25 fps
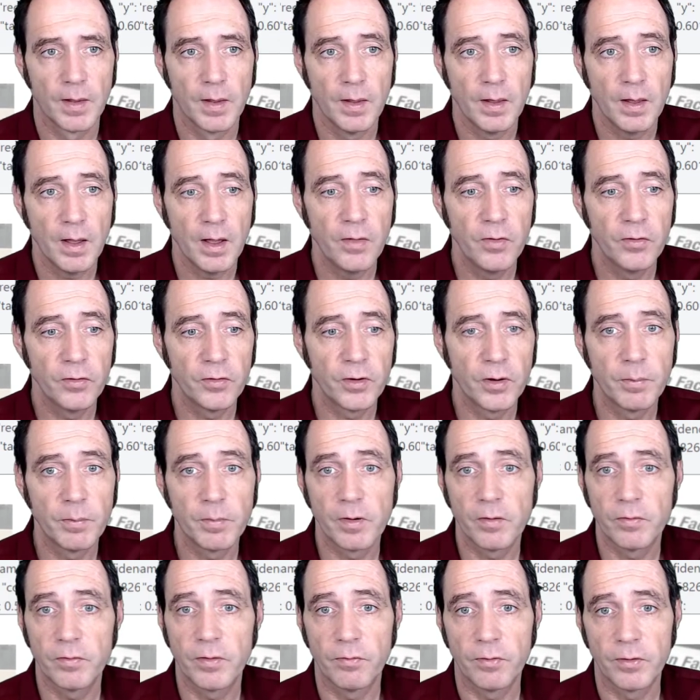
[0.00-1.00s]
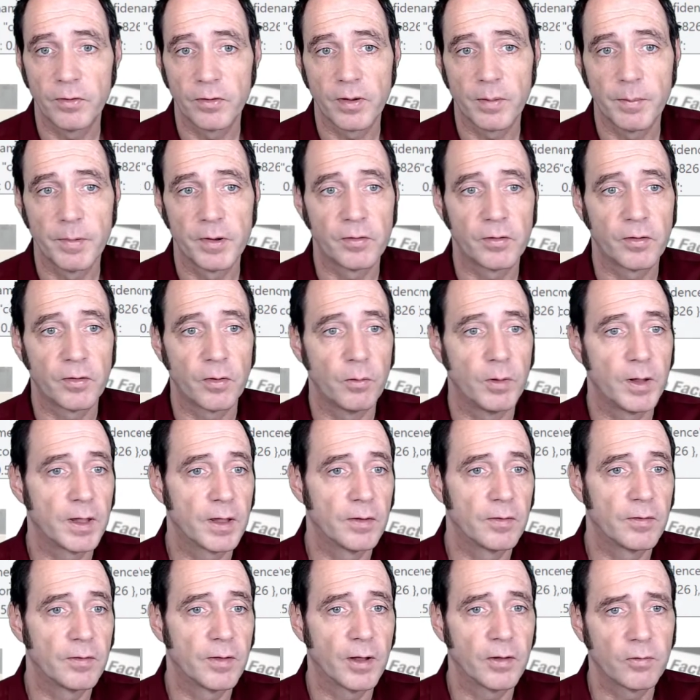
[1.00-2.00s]
And there's a number of different images that we
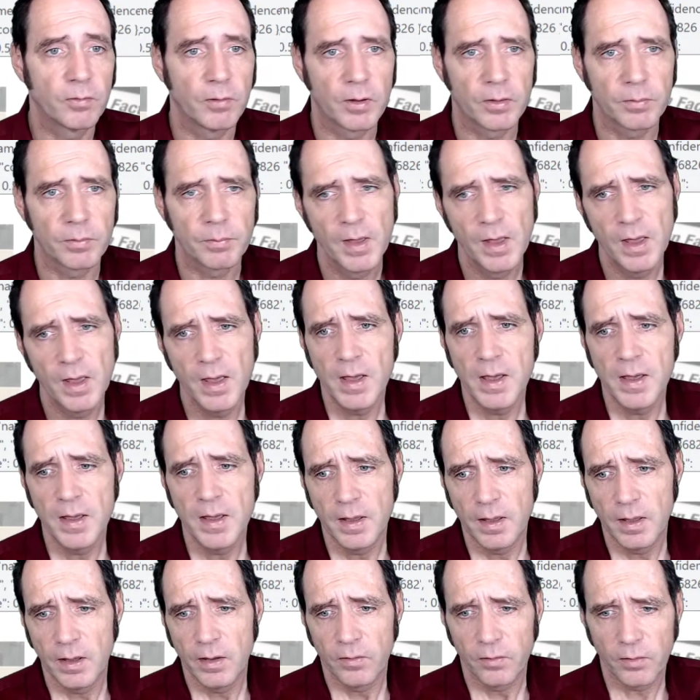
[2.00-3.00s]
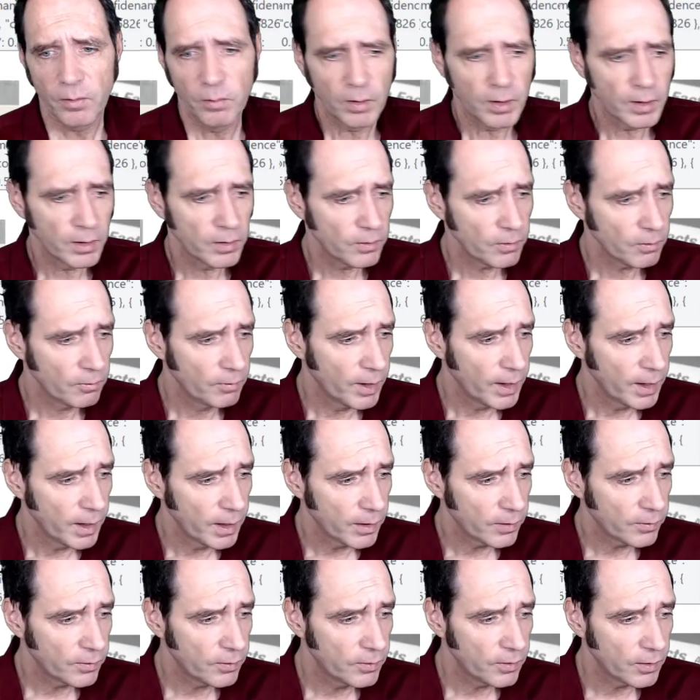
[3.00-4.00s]
can test with. So what I'd really
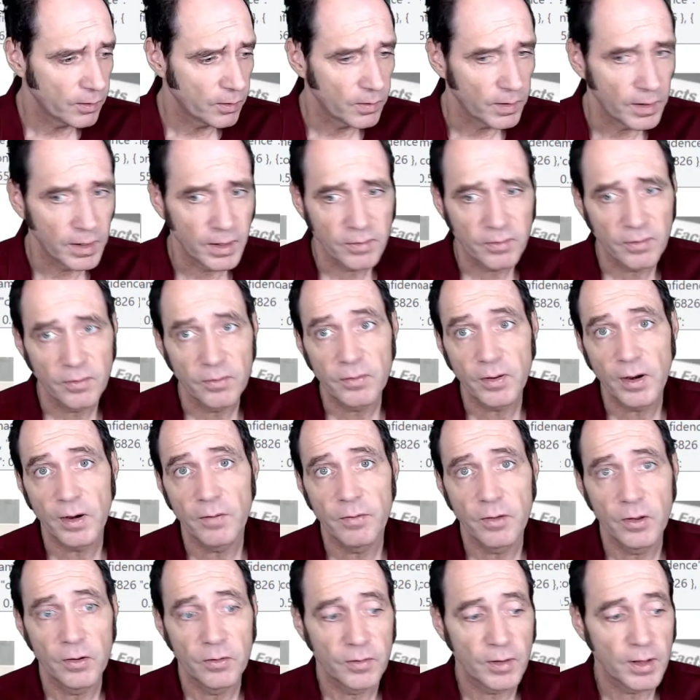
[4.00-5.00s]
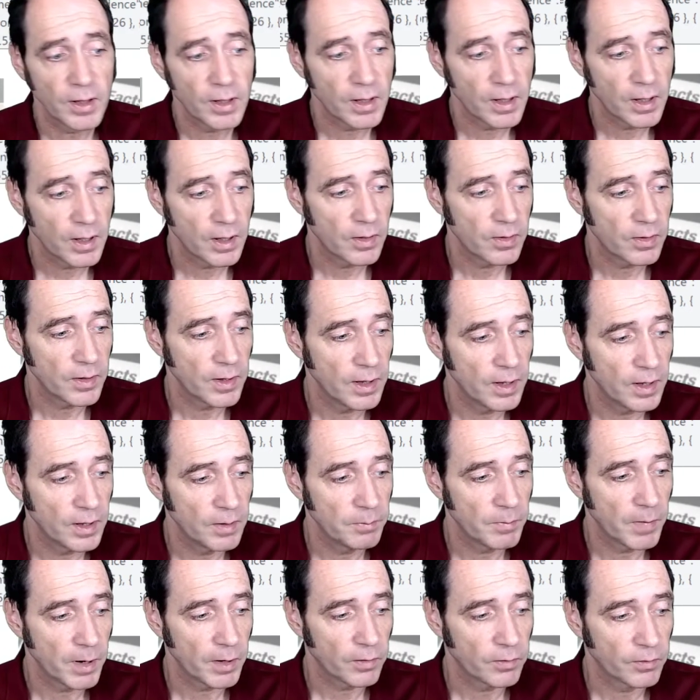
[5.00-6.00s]
like to do is, instead of using the
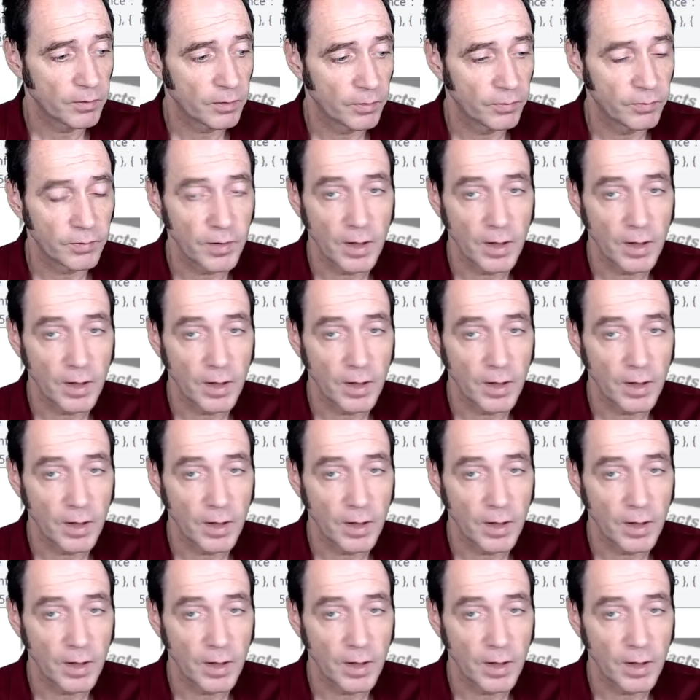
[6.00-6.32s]
Microsoft